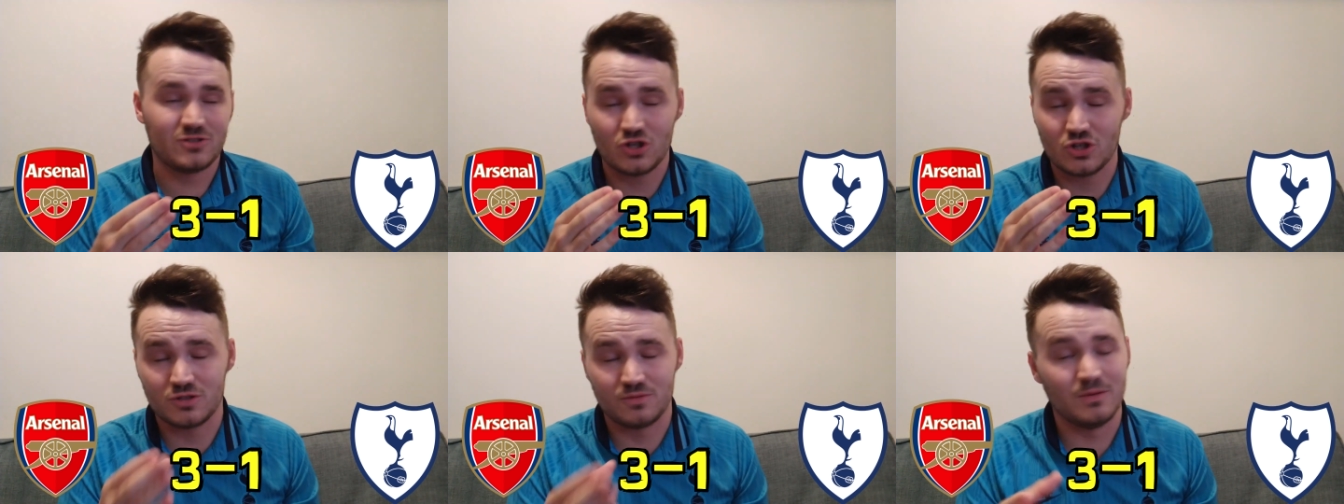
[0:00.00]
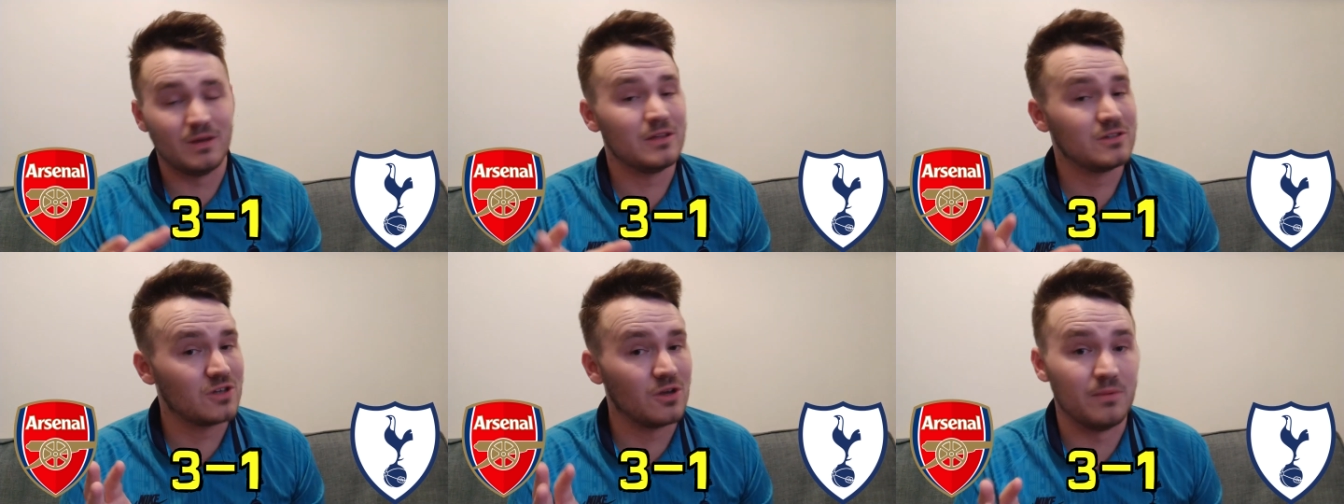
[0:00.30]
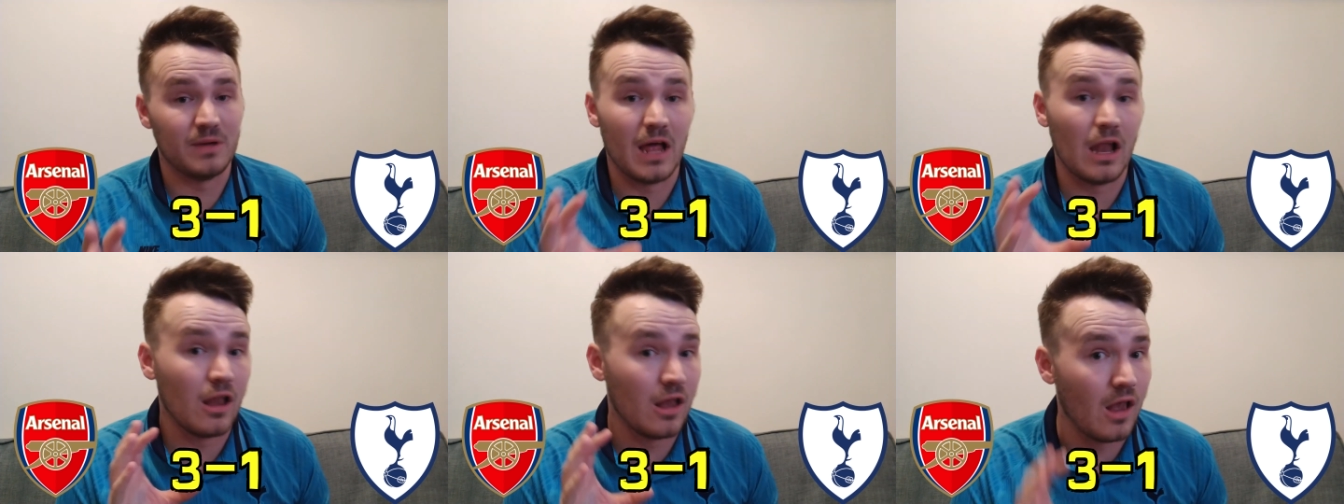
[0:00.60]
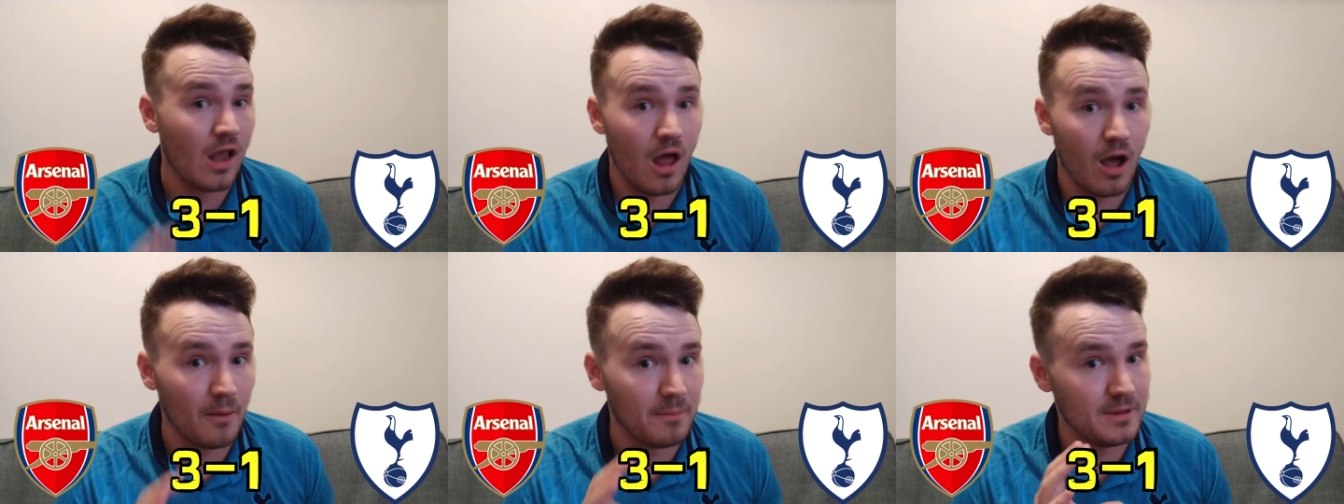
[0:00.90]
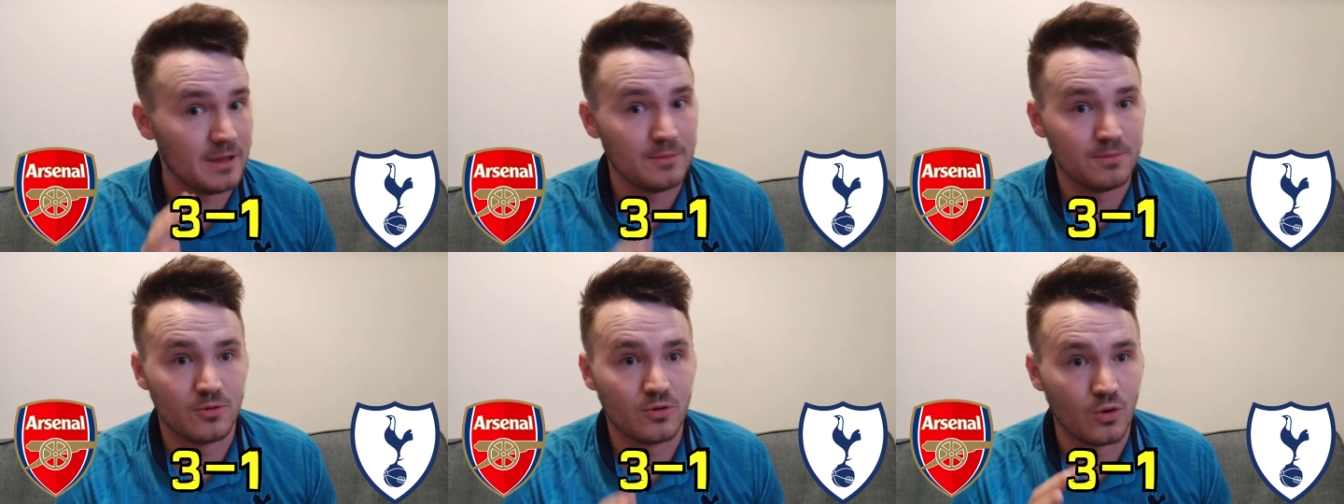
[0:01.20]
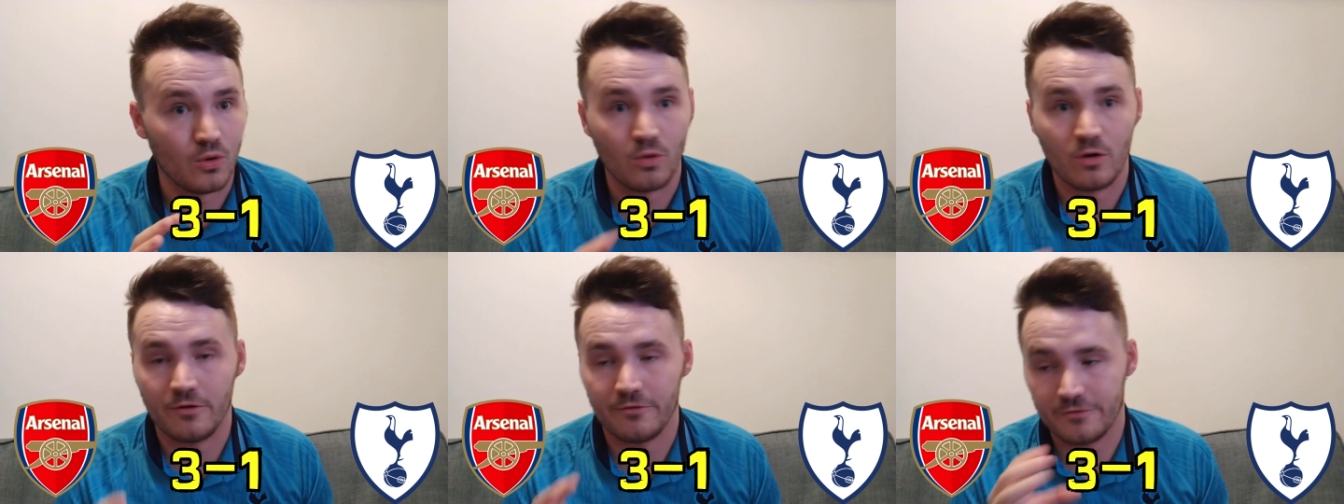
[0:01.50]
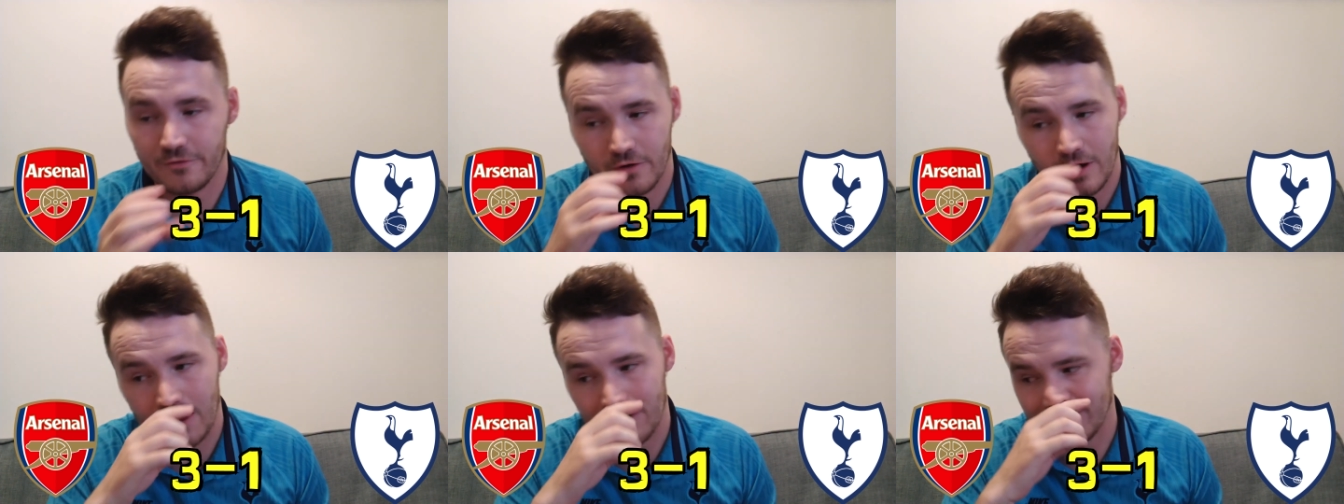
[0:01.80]
trust me, there's going to be a lot of people calling
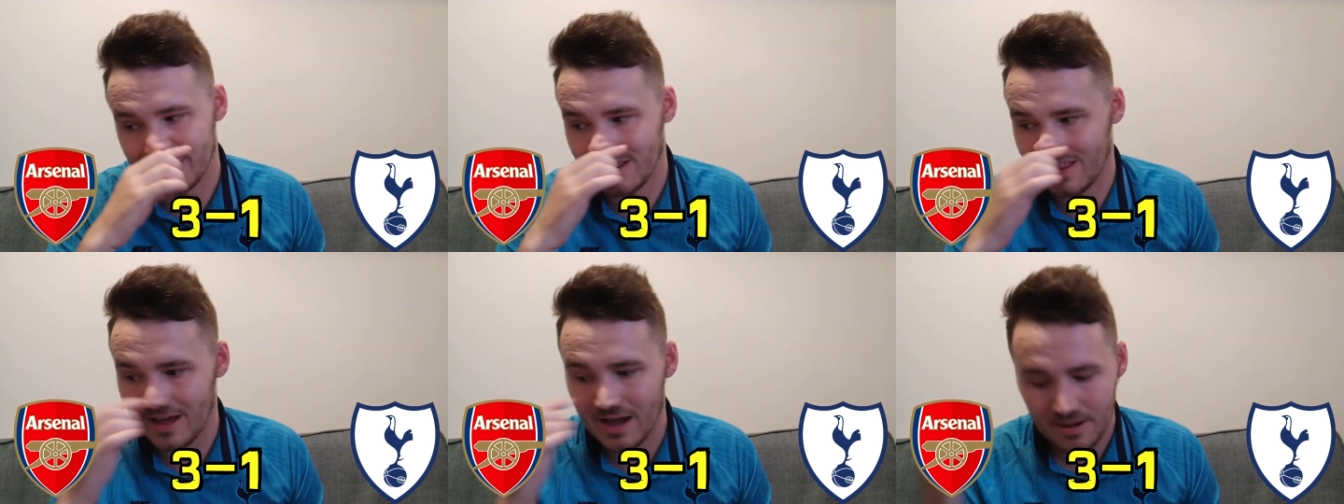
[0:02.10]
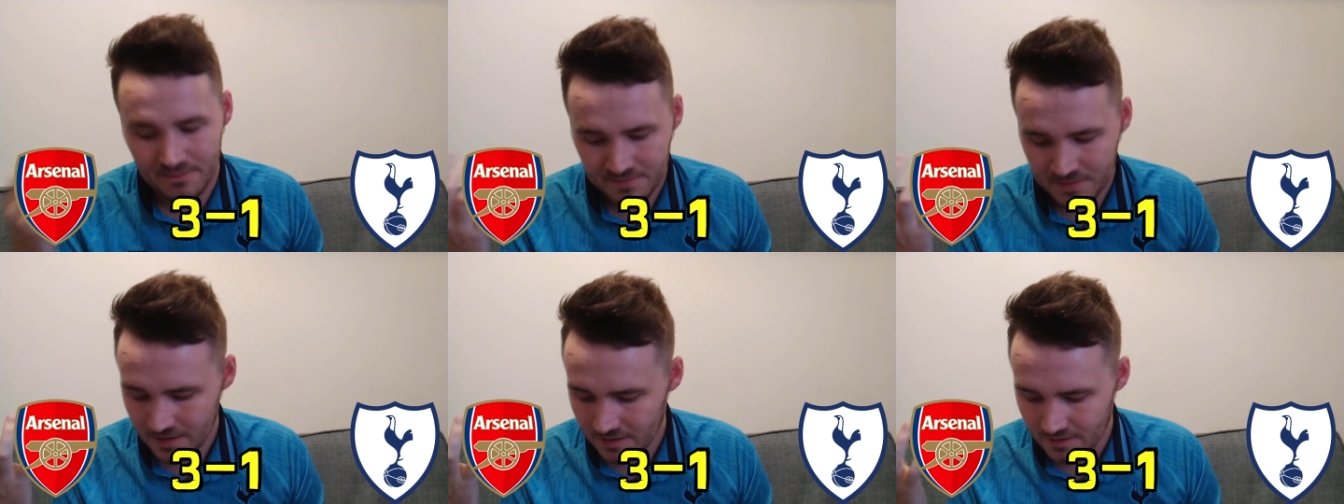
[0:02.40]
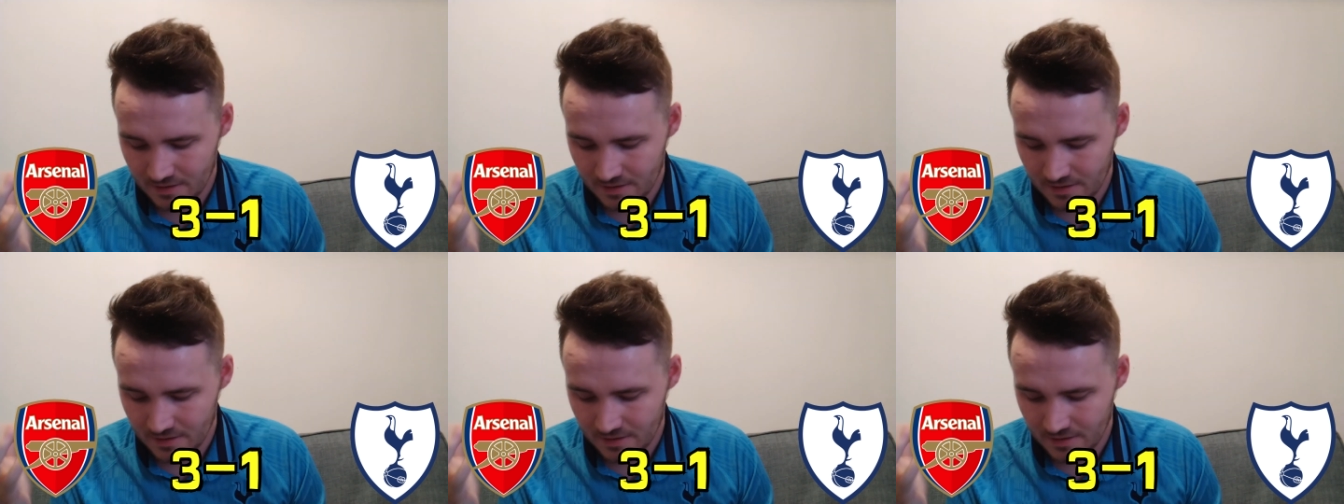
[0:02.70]
for it after that.